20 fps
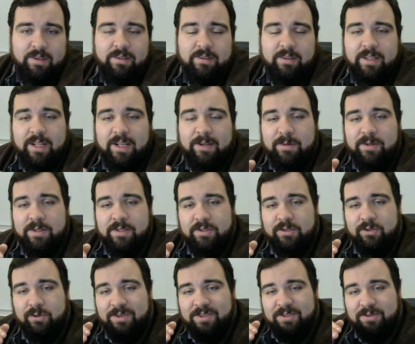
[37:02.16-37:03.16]
then that means
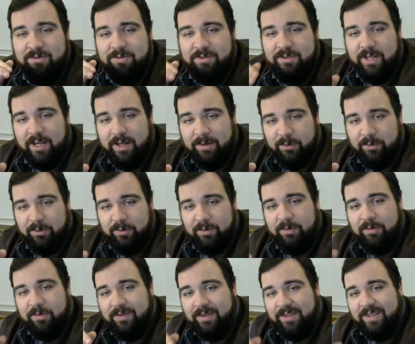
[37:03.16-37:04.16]
it's going to
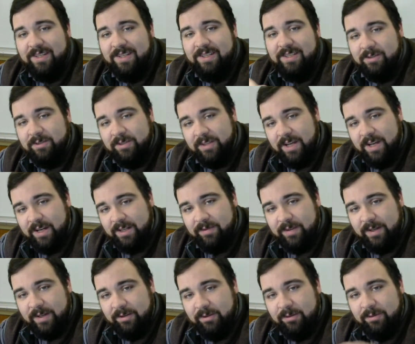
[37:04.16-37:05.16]
double the delta x
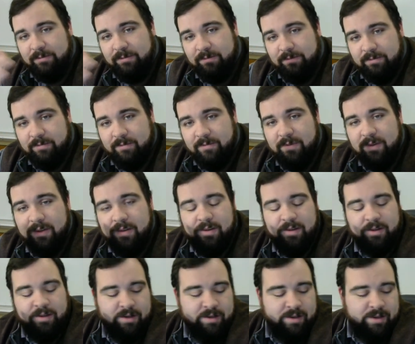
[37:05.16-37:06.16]
value.
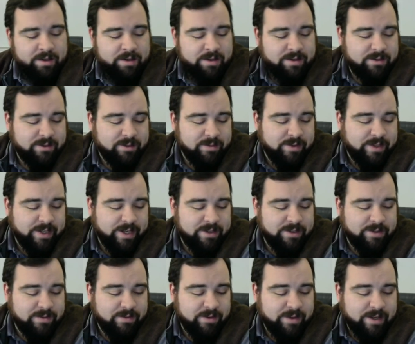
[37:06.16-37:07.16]
So if the
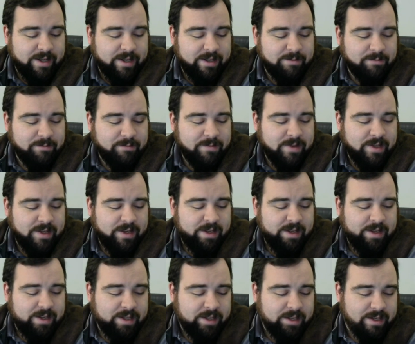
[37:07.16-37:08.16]
answer for that
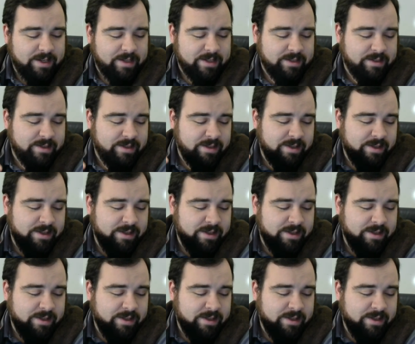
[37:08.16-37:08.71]
is